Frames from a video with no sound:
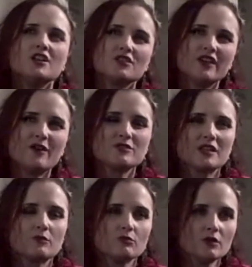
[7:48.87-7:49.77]
So that was
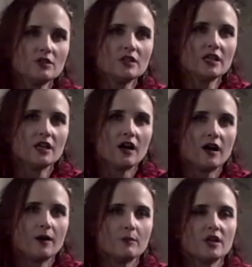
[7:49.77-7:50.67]
like really
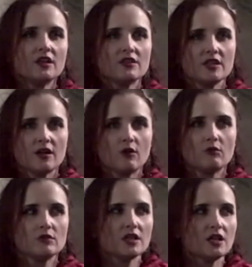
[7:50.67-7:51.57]
the
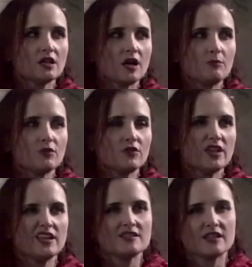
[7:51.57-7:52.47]
only couple
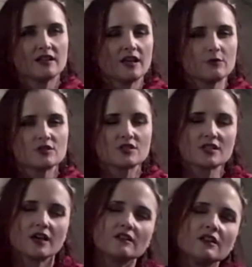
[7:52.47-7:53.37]
things that I was
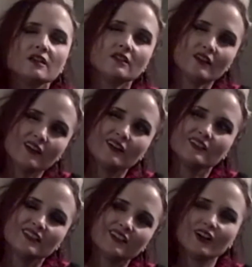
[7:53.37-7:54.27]
just kind of like,
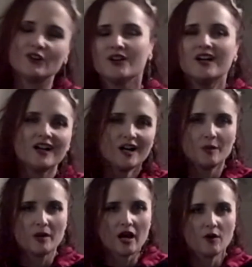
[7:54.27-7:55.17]
you know,
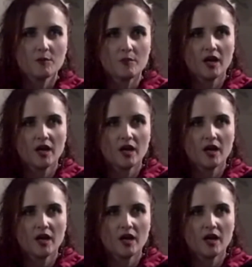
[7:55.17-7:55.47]
about.